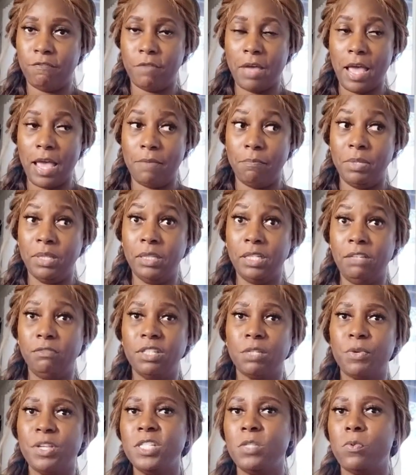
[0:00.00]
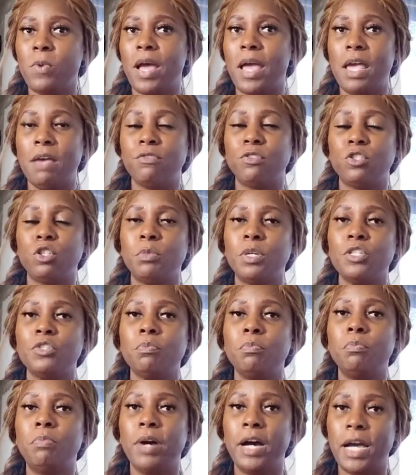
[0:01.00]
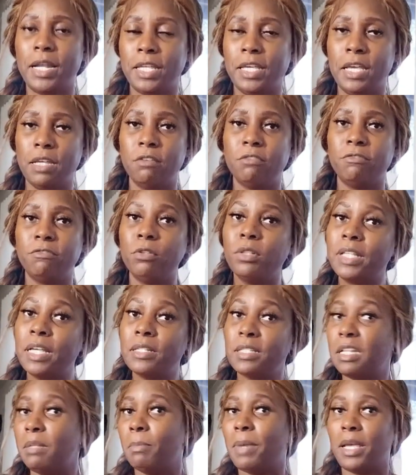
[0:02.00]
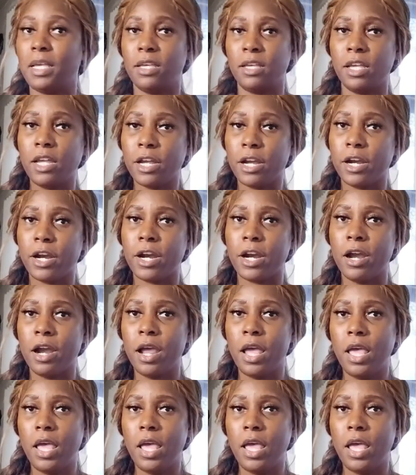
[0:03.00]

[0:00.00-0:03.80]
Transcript: I believe the reason why I have so much body and fullness in my hair